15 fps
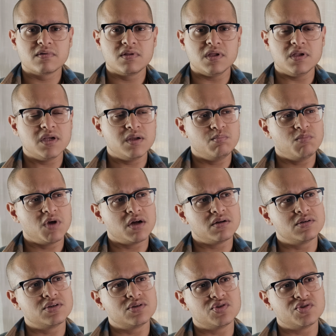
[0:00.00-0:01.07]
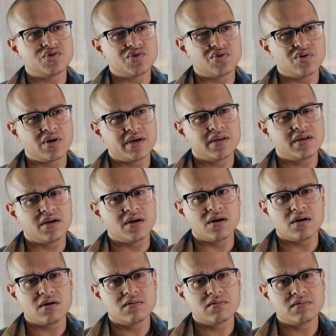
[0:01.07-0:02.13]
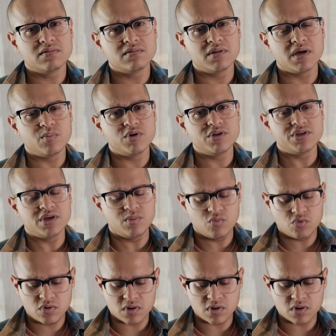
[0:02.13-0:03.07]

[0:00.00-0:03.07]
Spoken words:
and I'm not sure I care that much anymore.